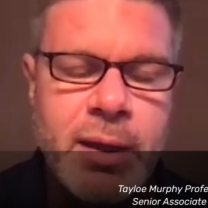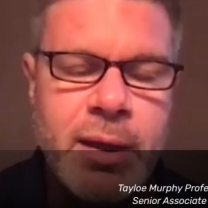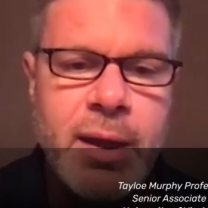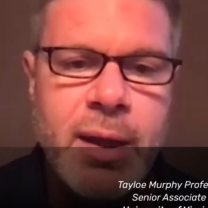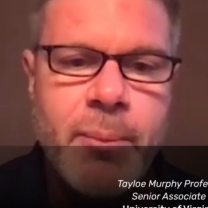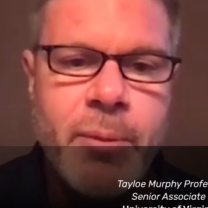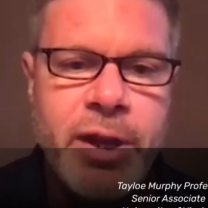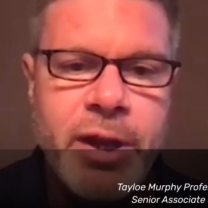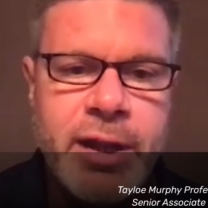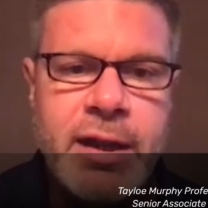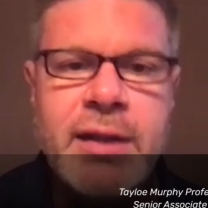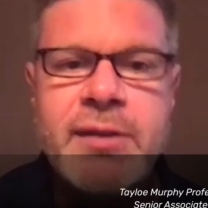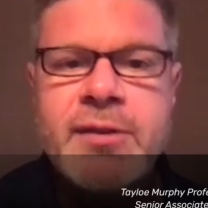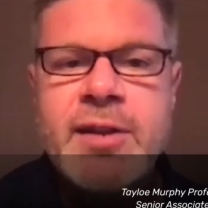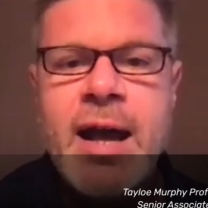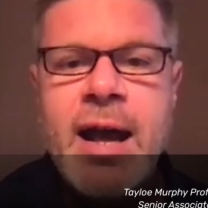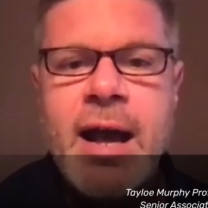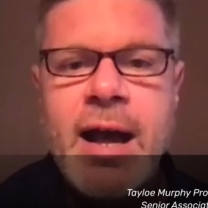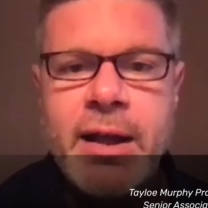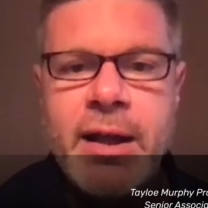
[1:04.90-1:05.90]
But it is
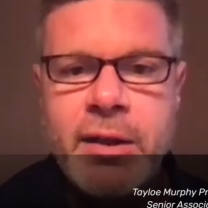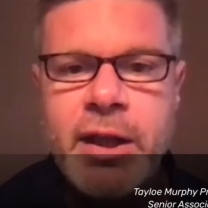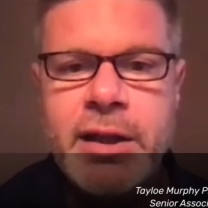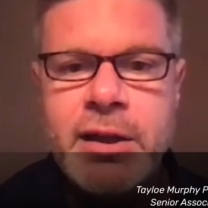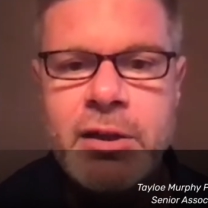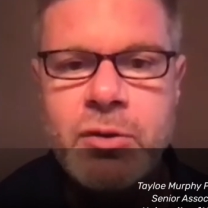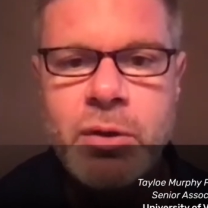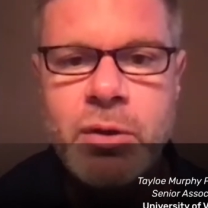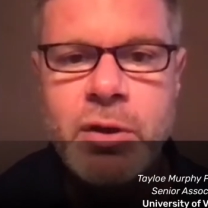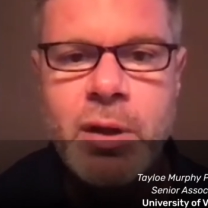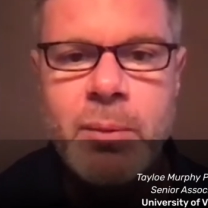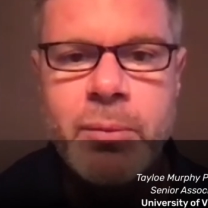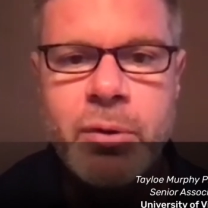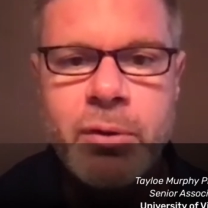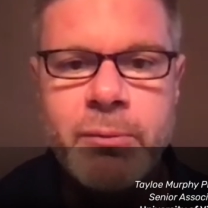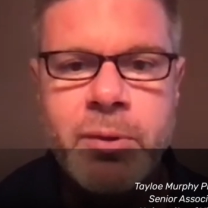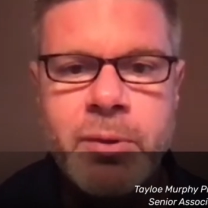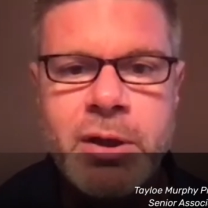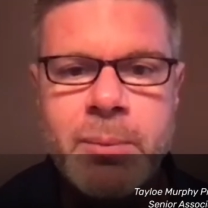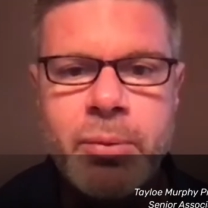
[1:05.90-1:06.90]
highlighted to a number of
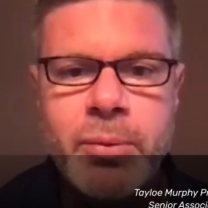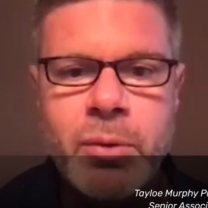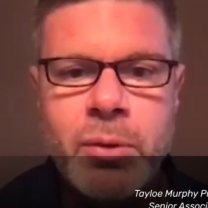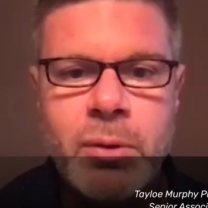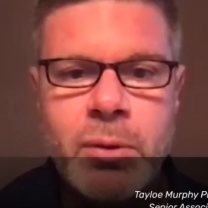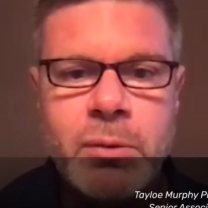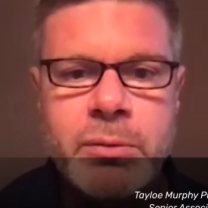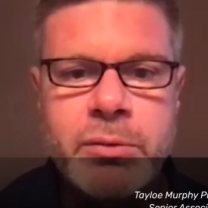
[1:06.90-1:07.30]
people